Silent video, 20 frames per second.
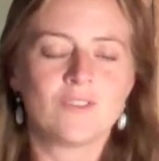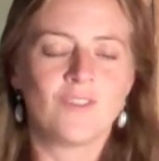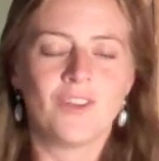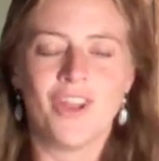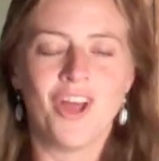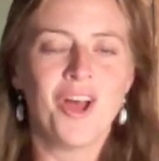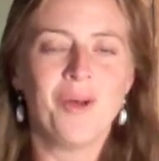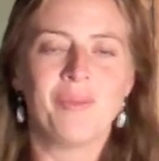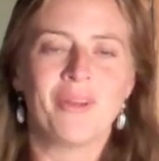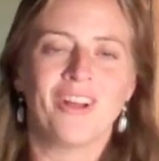
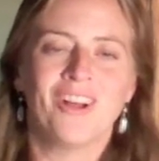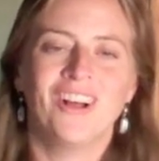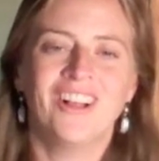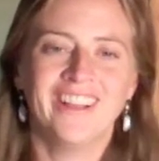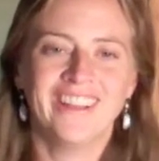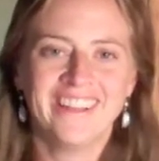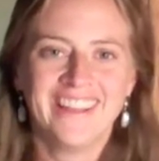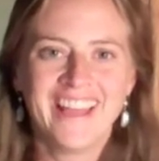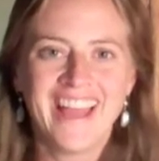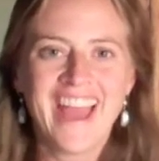phenomenal,
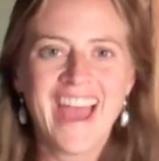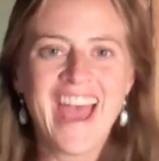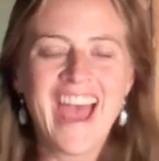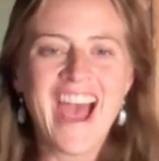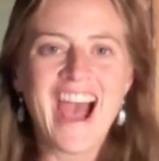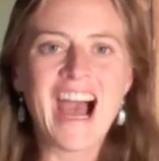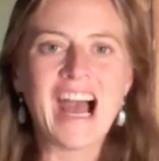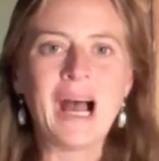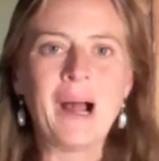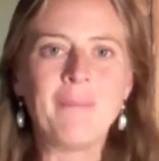
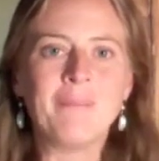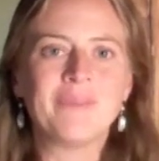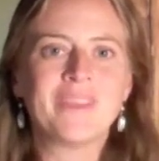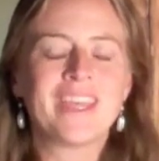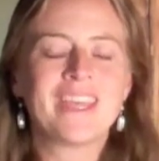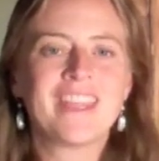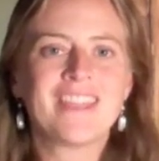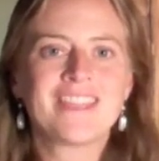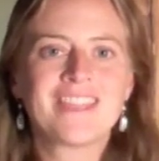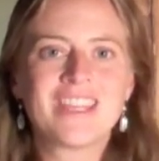
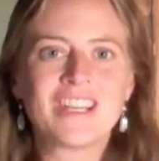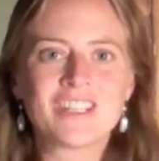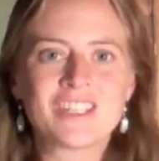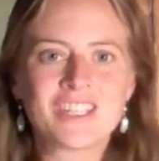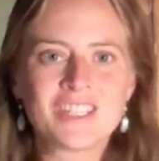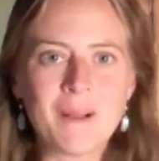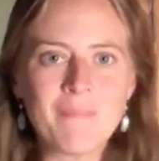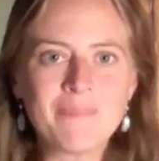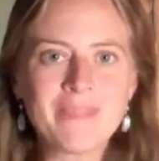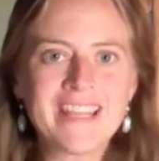there's
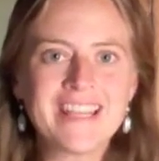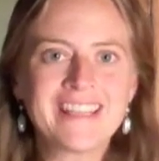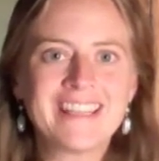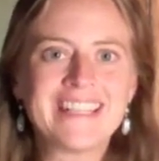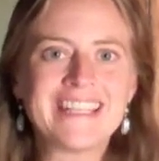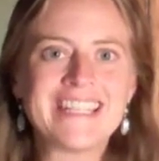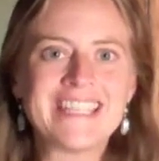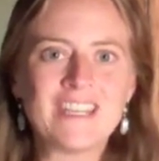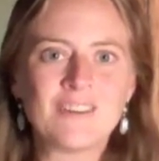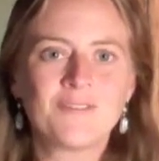something
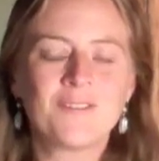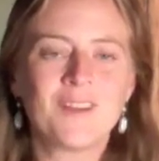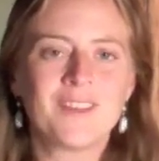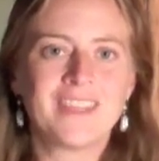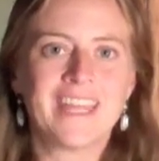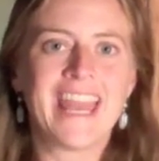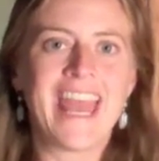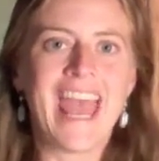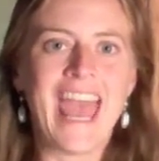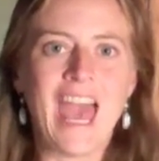different
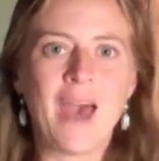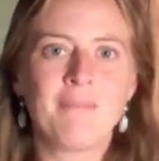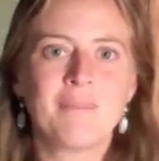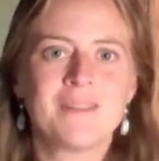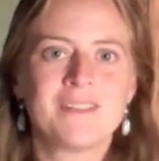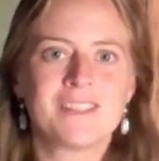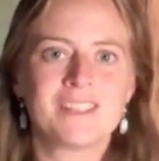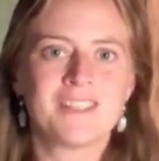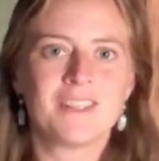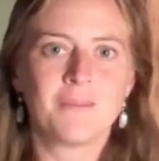that
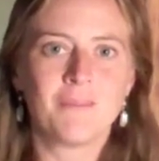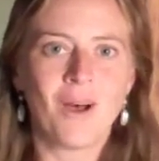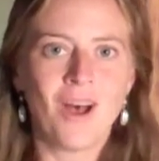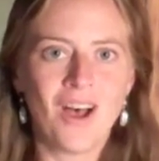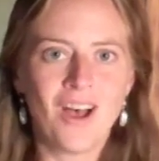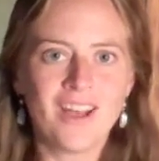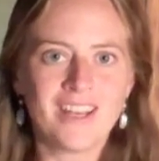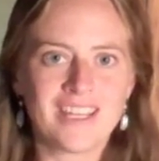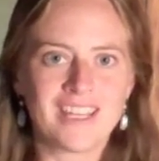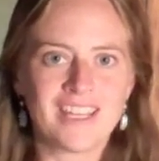happens in the
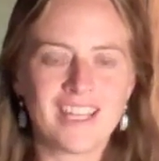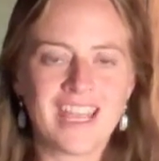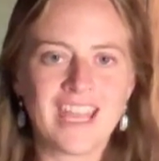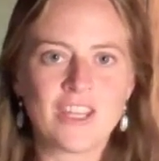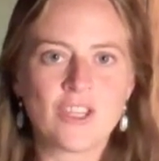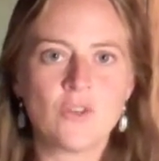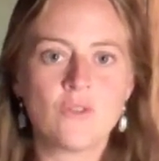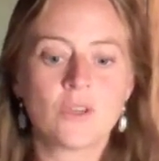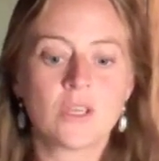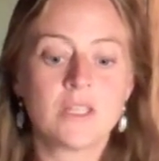body,
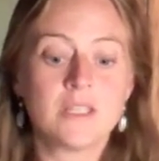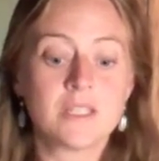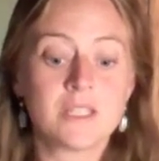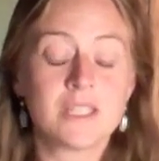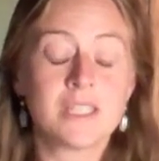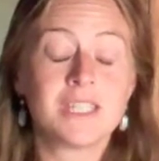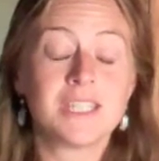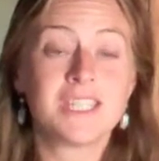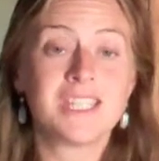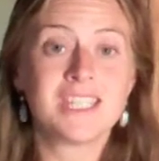and you can
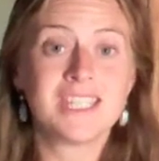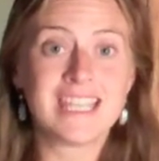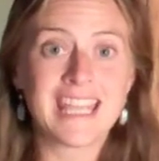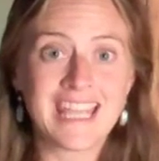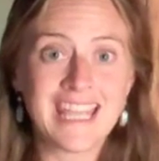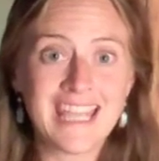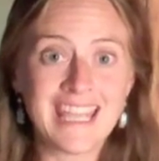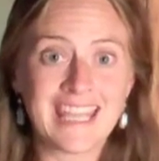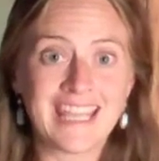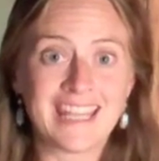
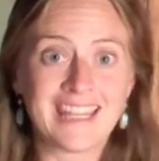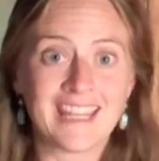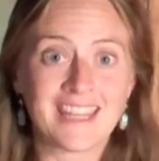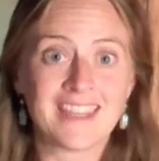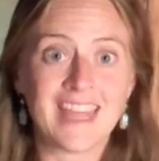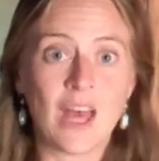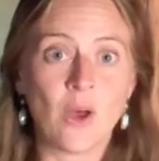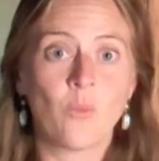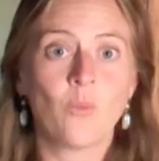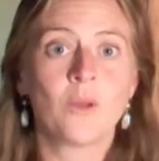sustain
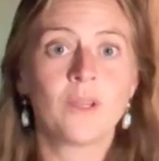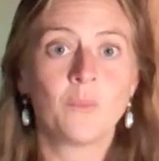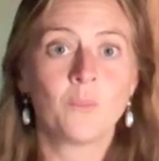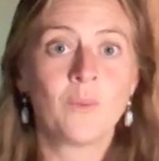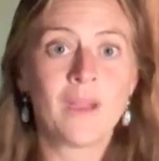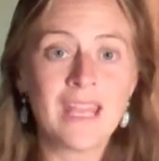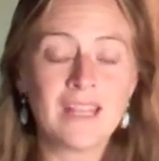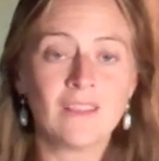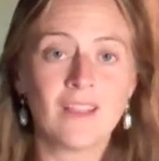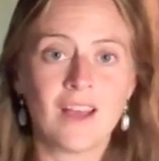that
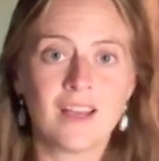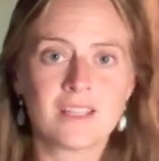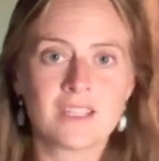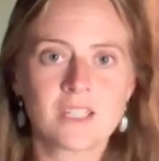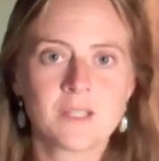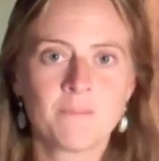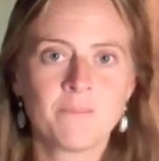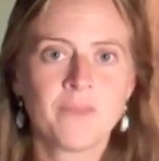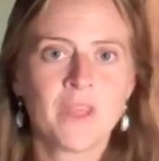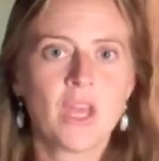weight
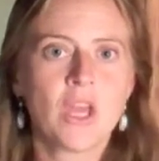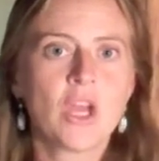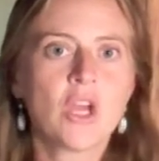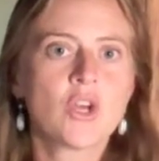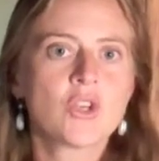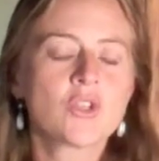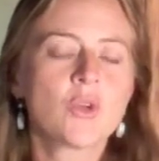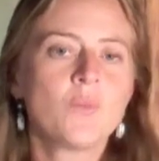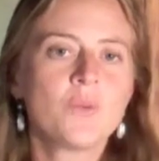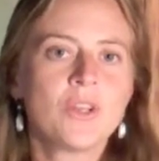loss.
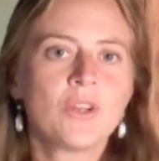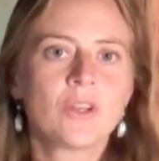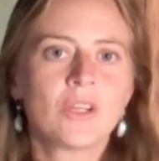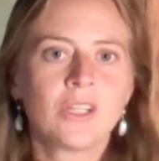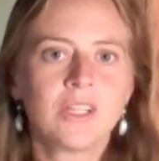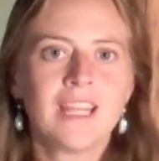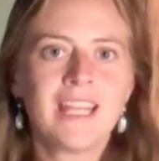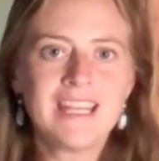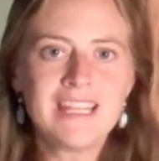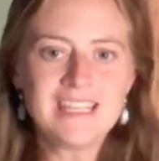So when you're
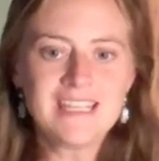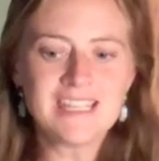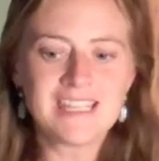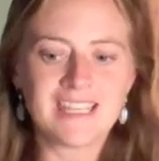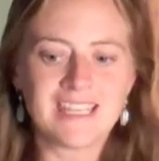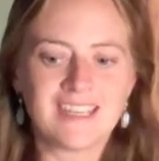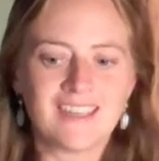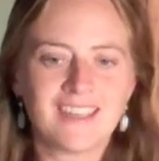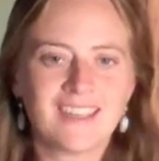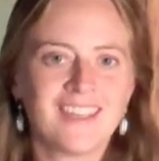
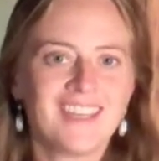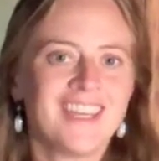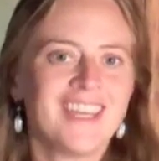cleansing,